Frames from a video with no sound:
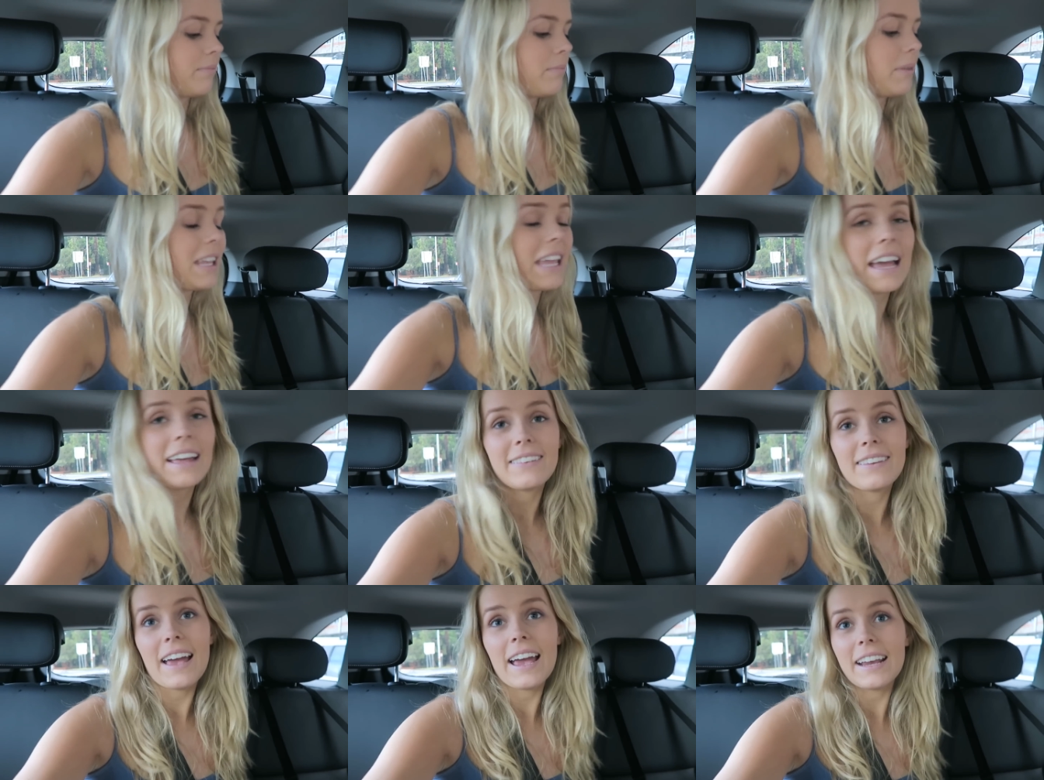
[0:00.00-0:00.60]
But
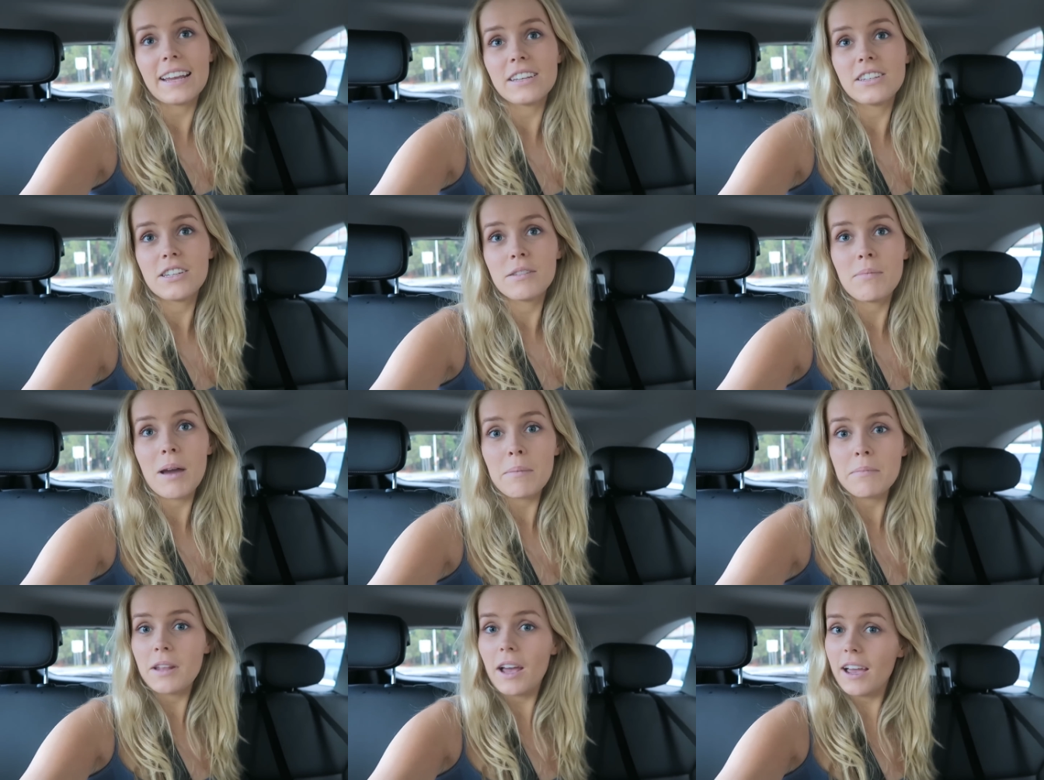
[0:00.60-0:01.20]
yes, I can
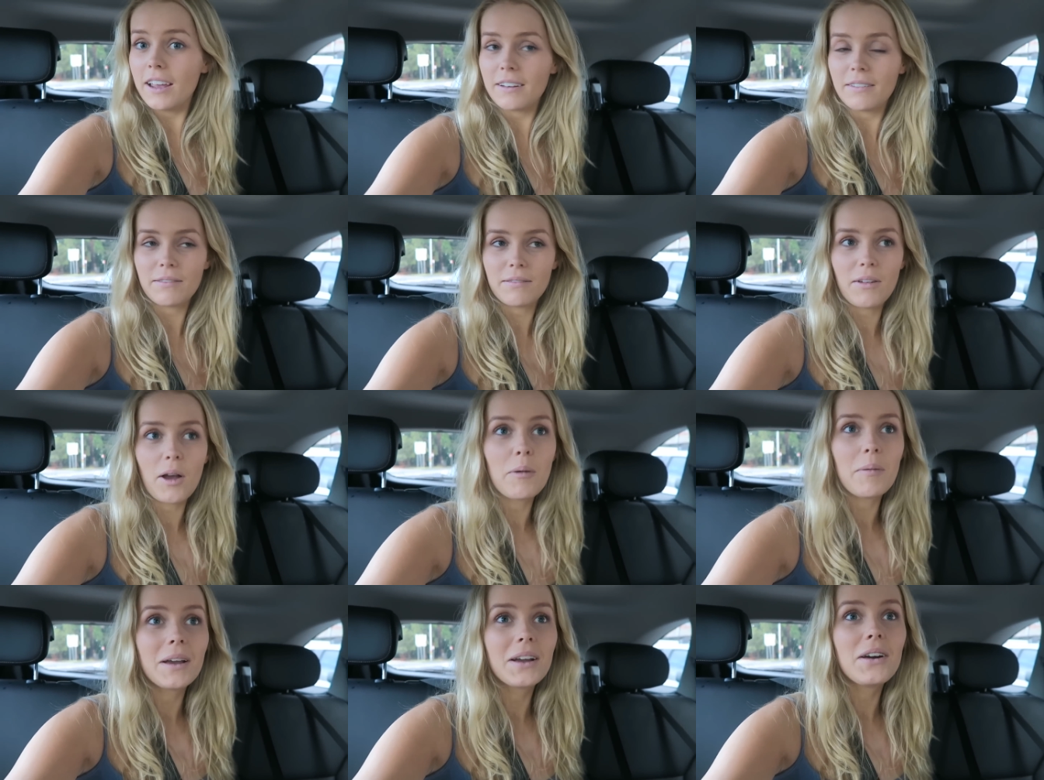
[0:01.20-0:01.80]
do my night,
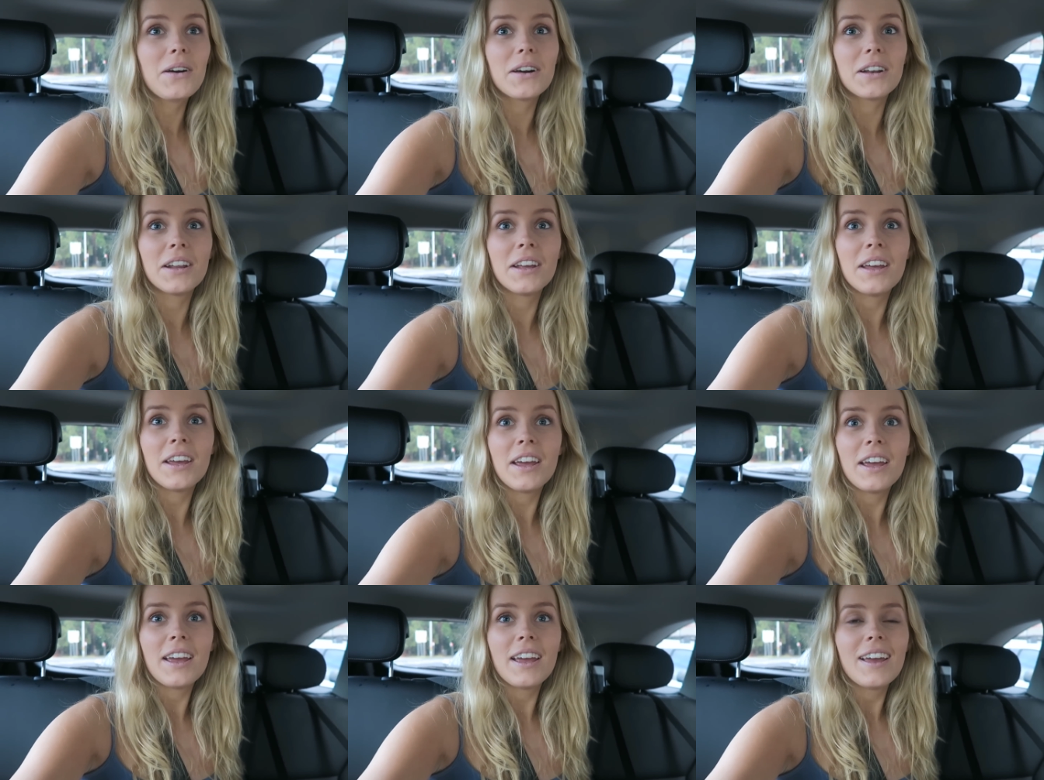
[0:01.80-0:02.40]
oh my God.
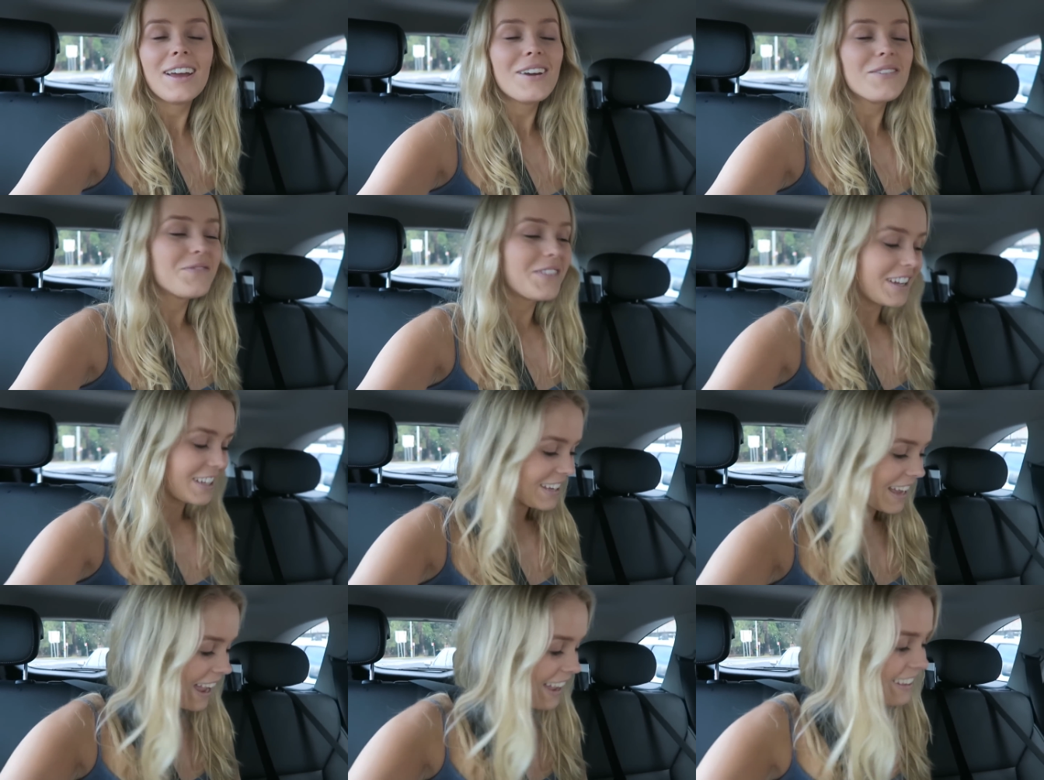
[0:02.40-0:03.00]

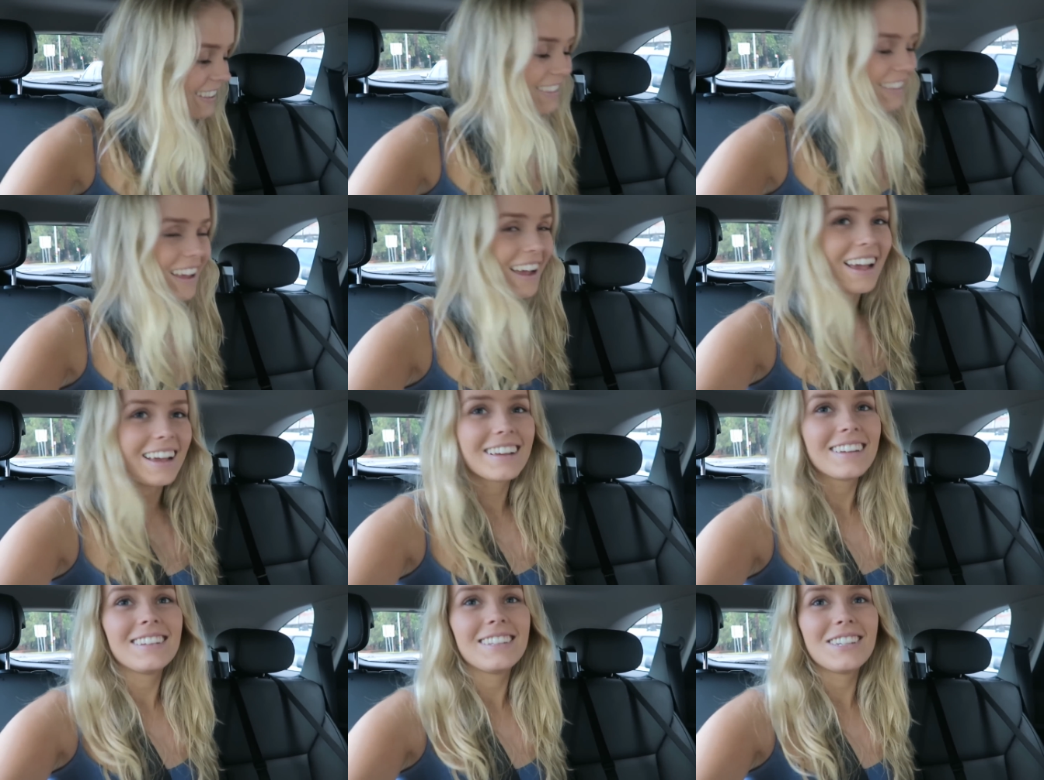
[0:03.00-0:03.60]
But yes,
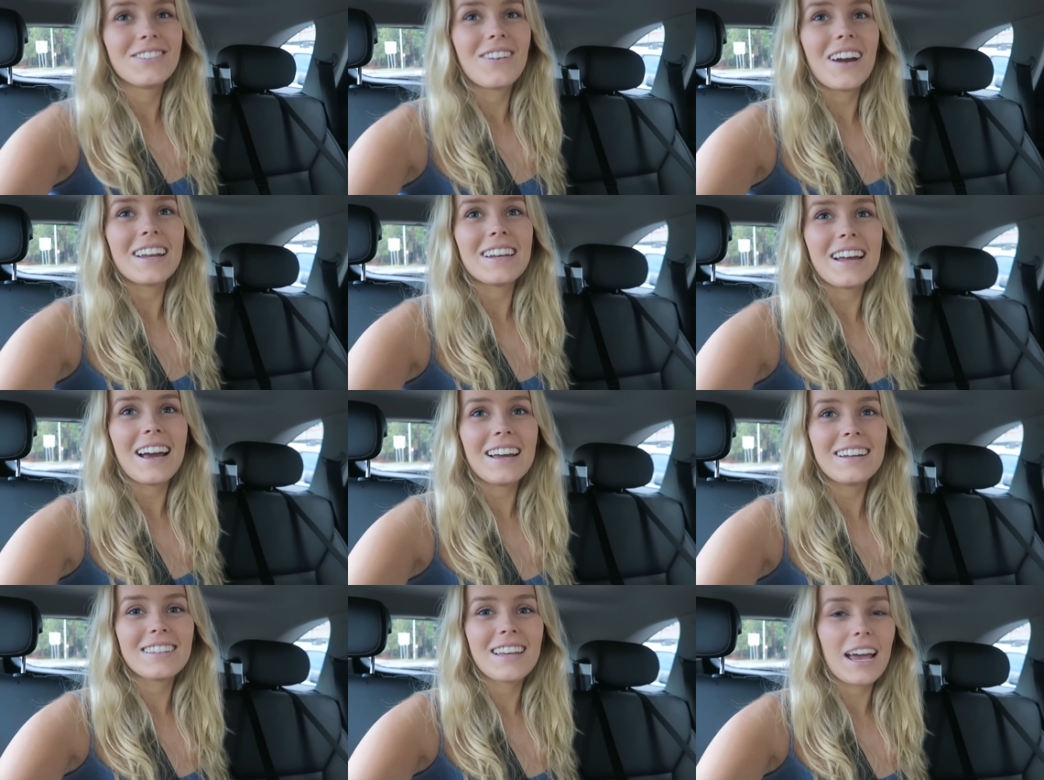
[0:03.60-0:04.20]
I can do my
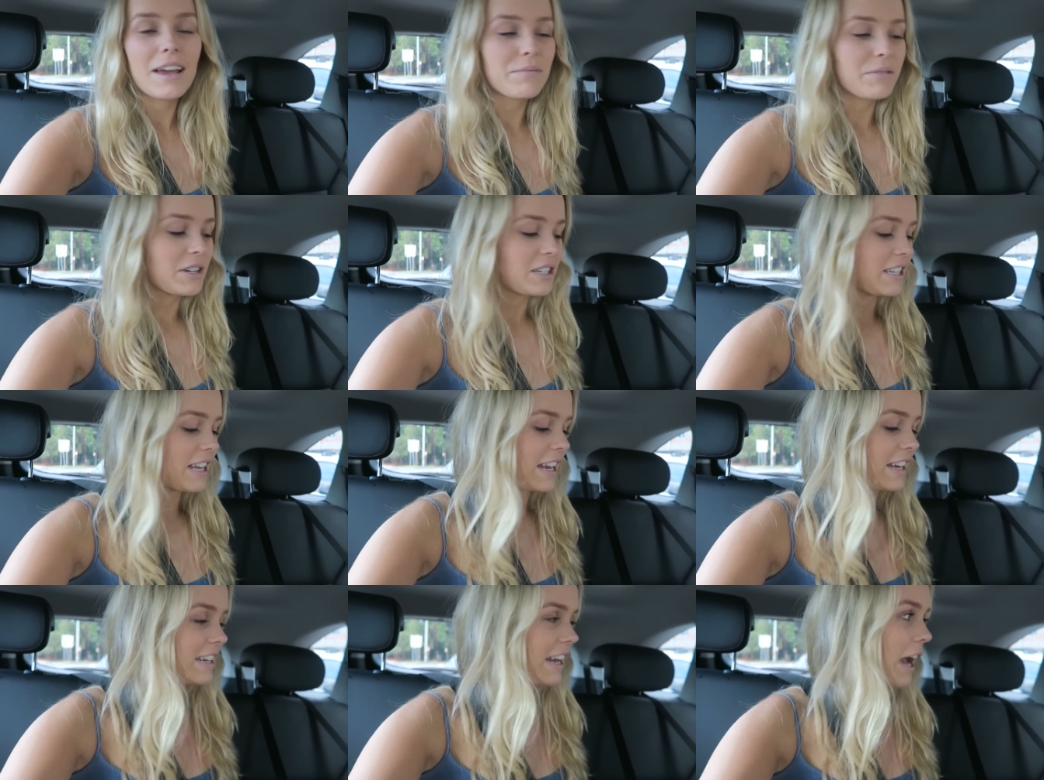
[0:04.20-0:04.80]
nighttime
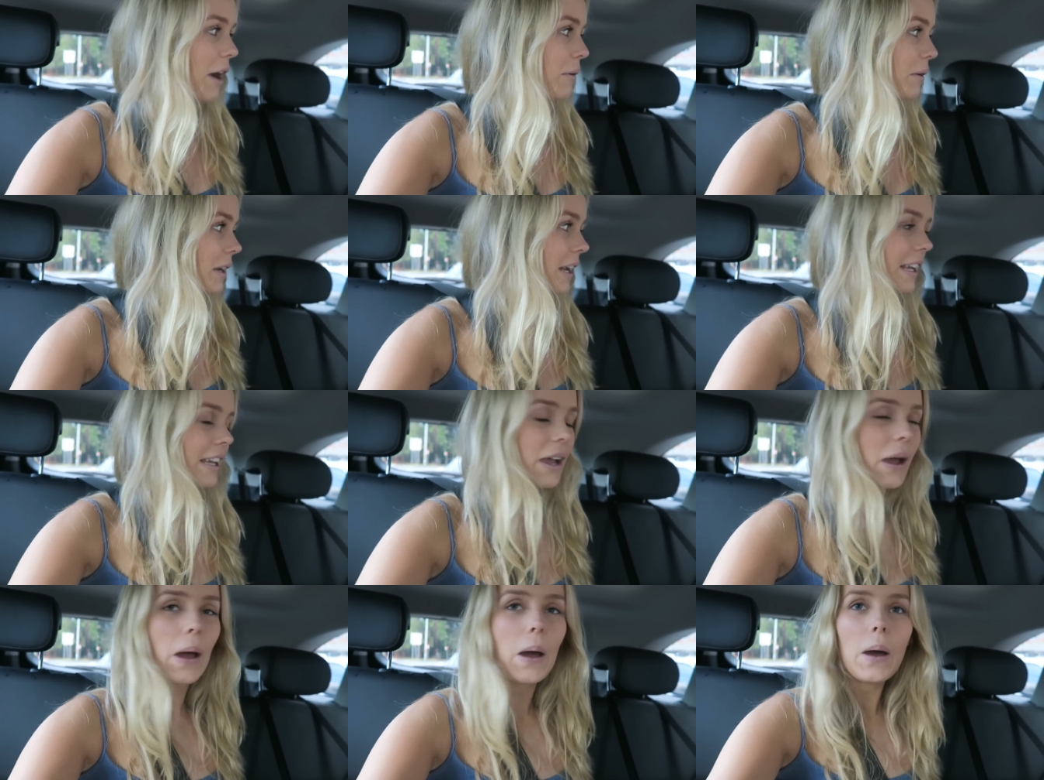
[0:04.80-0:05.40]
routine now when
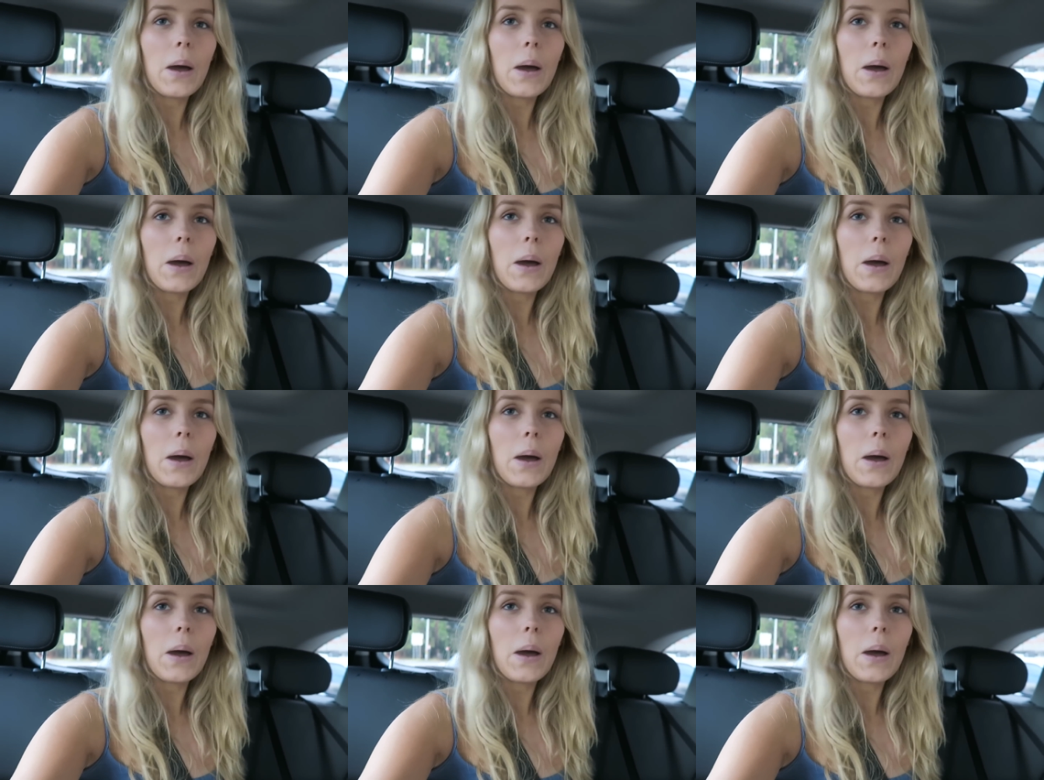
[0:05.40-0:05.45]
I get